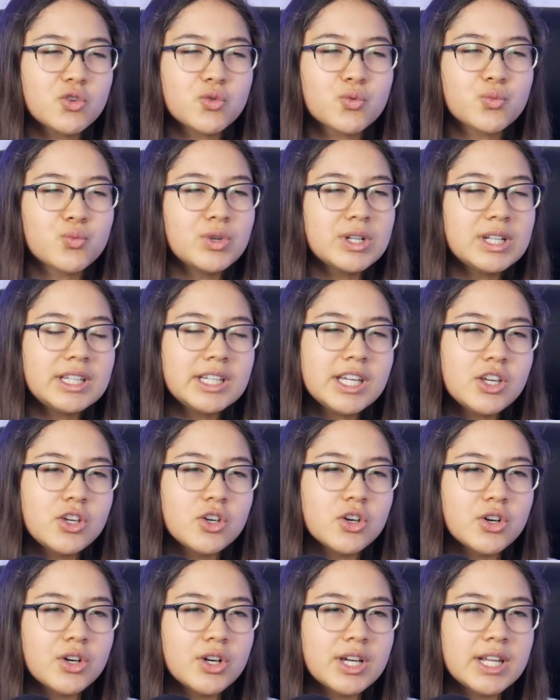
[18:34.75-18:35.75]
really
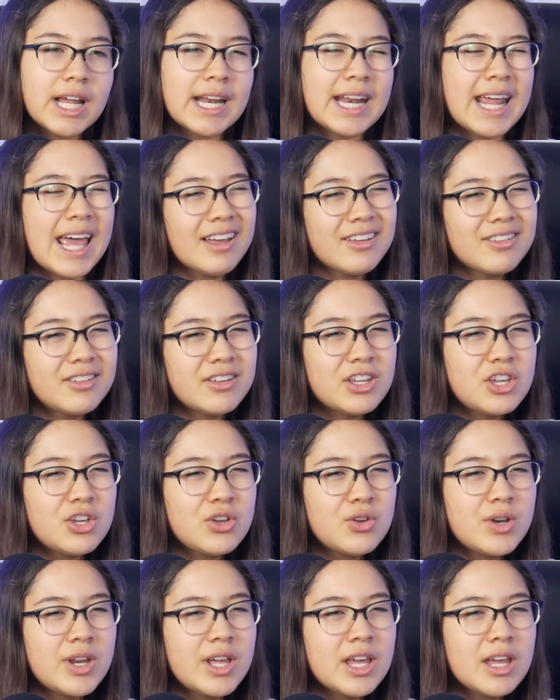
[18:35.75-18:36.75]
good at
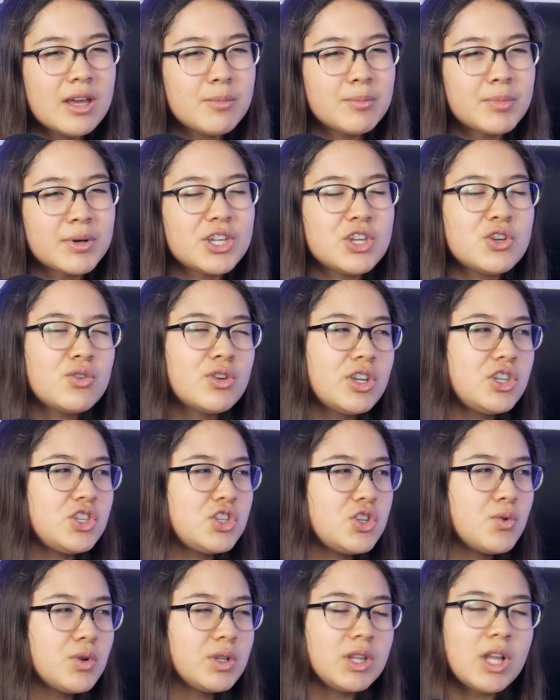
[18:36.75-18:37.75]
executing, but you could
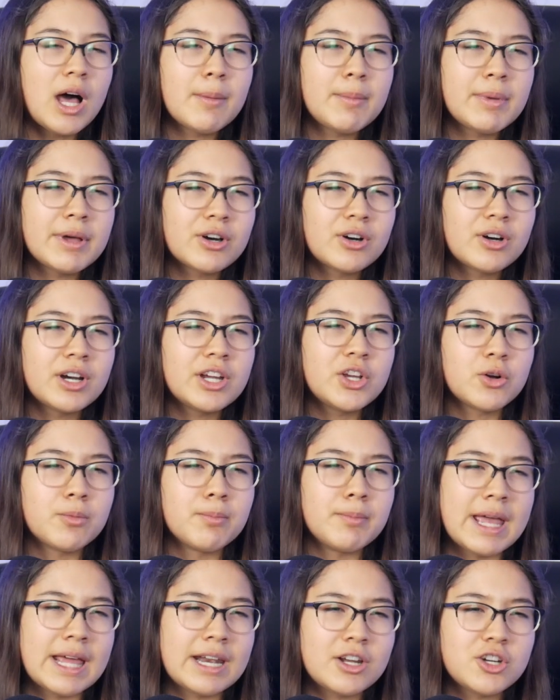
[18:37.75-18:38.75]
do a lot better at your
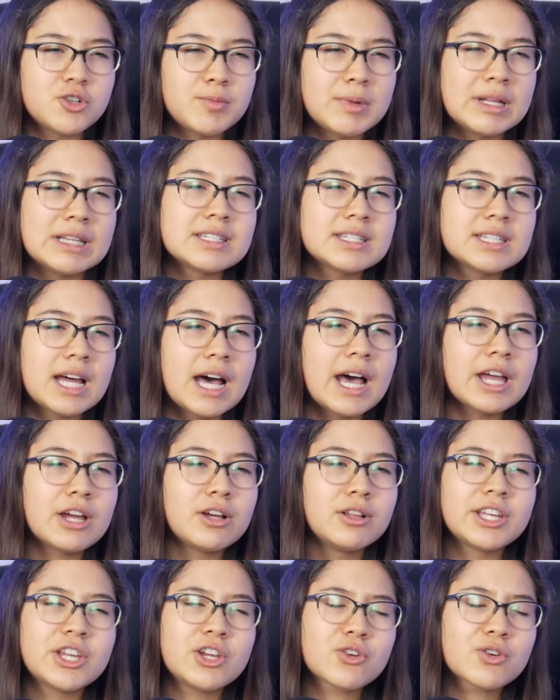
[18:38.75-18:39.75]
management
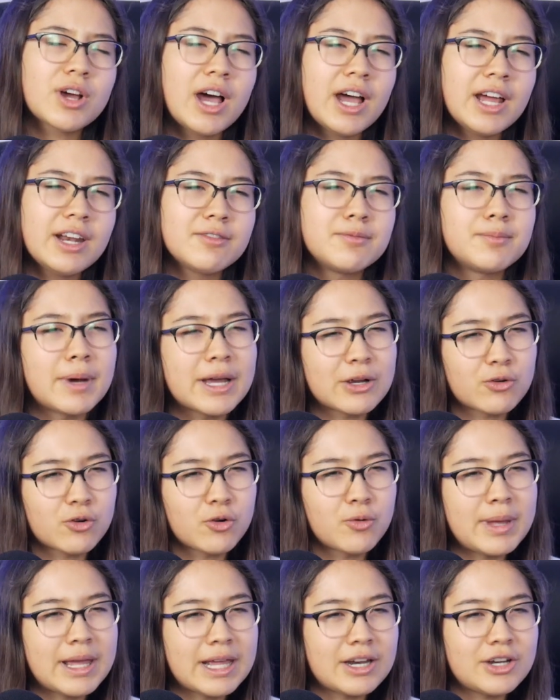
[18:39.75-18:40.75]
style. Like, you're kind of
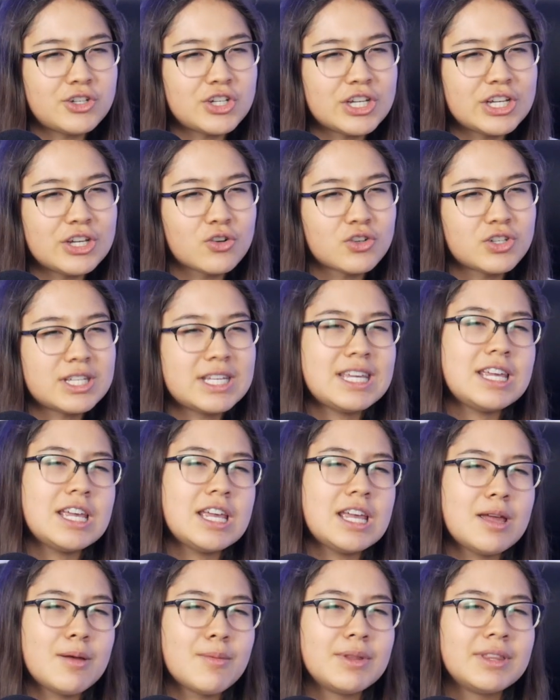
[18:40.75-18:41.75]
micromanaging your
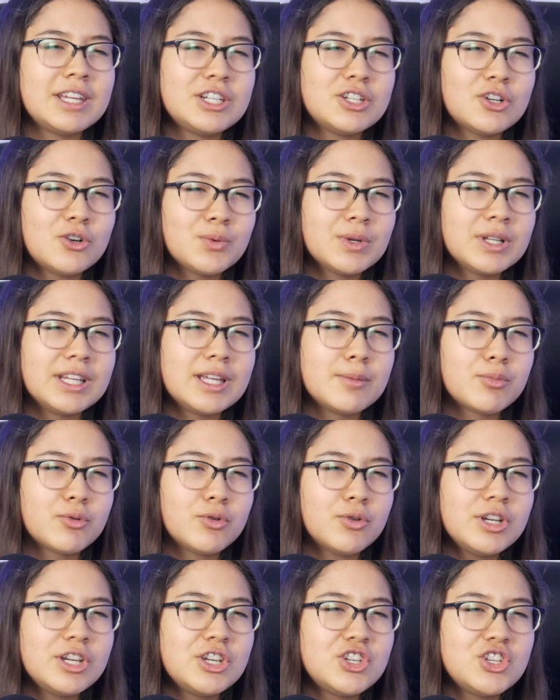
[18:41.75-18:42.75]
team, and they don't really
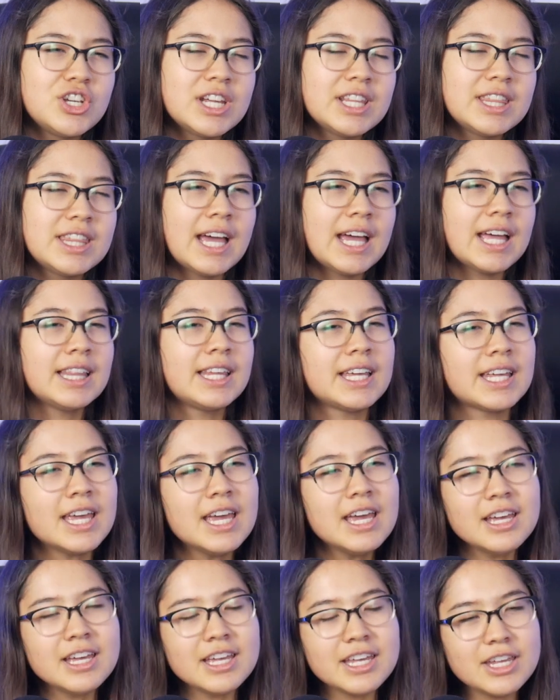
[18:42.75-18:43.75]
appreciate that. Like,
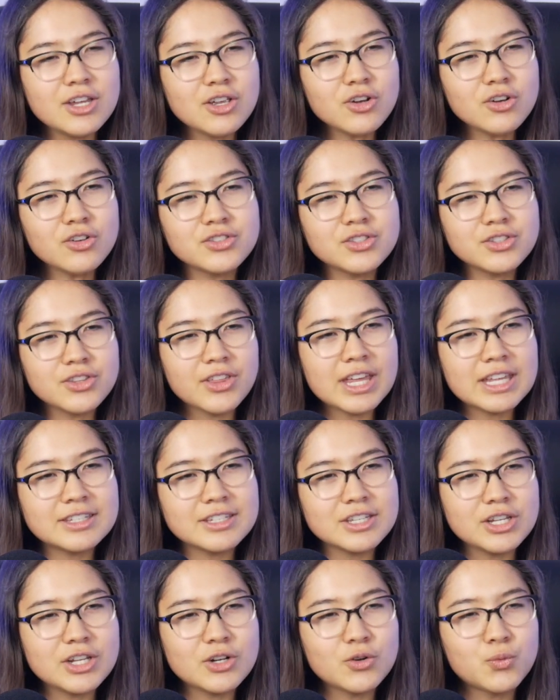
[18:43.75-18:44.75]
here's the things
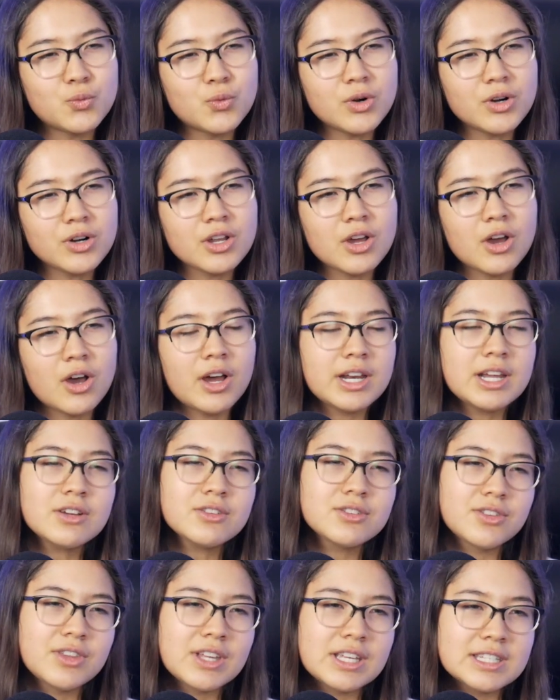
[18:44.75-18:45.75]
that you need to work on.
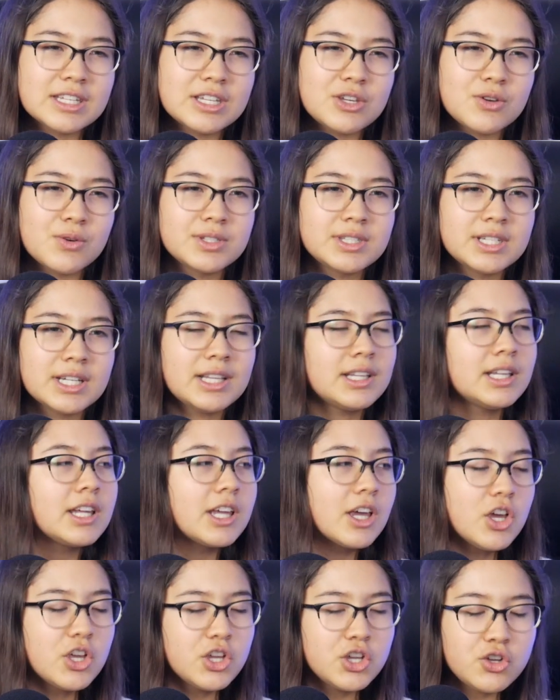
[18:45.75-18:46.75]
Here's the things that you excel.
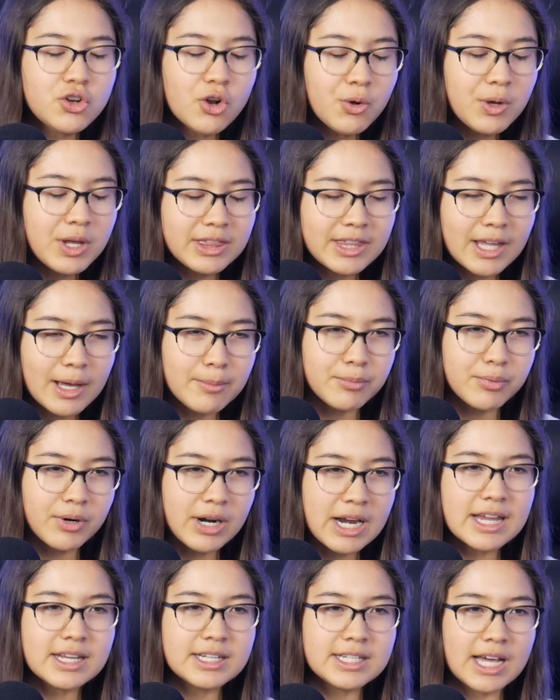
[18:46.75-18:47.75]
Like, you don't get that
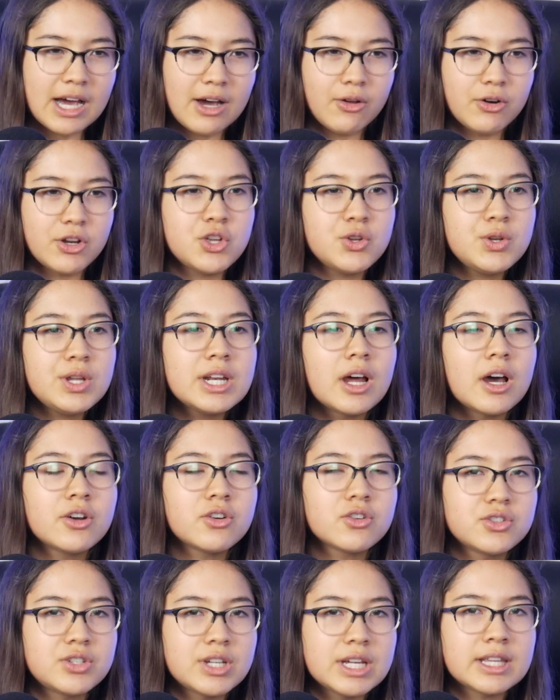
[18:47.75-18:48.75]
breakdown. You need to
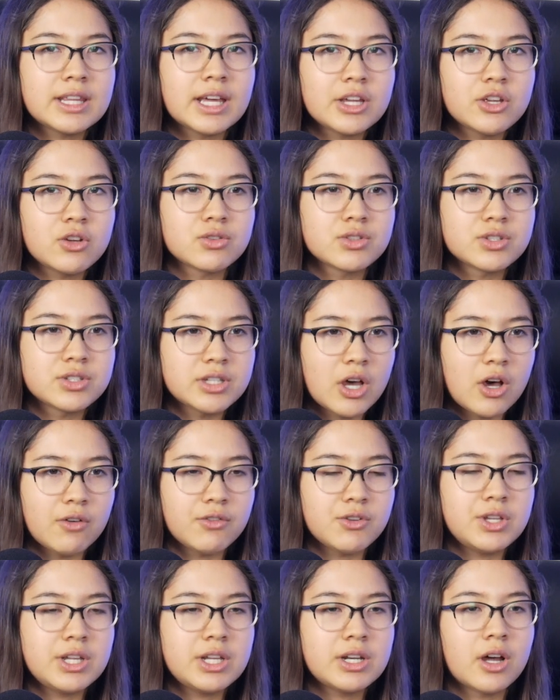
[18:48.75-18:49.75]
understand that
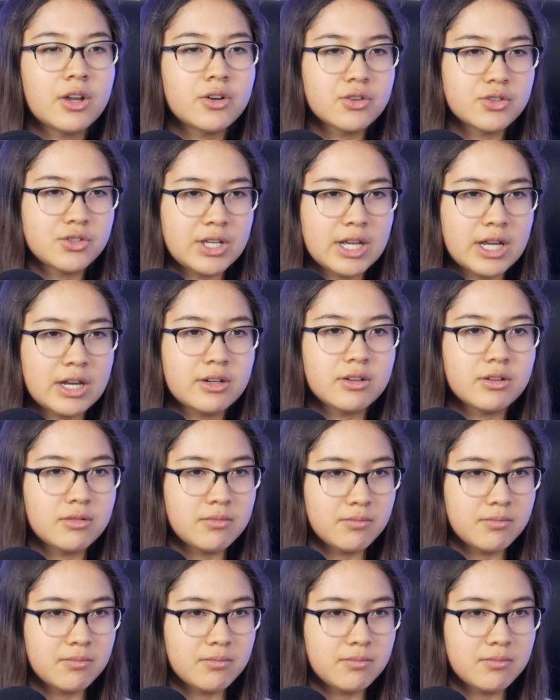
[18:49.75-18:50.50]
yourself. You need to understand